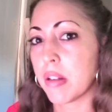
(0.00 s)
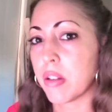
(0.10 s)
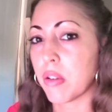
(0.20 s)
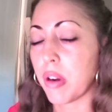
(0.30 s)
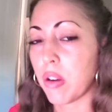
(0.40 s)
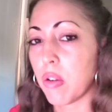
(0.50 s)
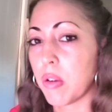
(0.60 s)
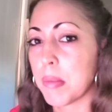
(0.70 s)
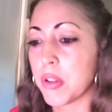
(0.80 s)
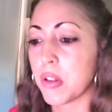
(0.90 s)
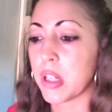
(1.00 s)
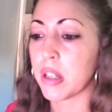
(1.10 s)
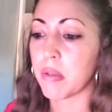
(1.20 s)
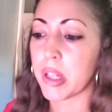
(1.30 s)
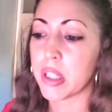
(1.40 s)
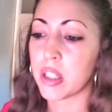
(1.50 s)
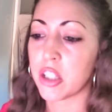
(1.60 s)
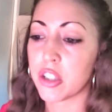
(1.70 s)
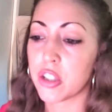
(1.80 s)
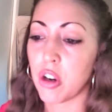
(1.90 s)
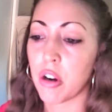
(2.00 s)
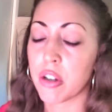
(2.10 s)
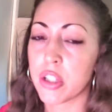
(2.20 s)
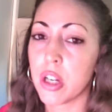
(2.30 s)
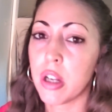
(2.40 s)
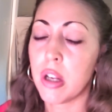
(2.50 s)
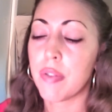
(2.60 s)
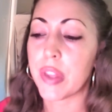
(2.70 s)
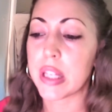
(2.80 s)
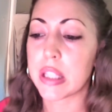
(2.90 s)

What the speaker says: and they're going home or they're getting ready to discharge, things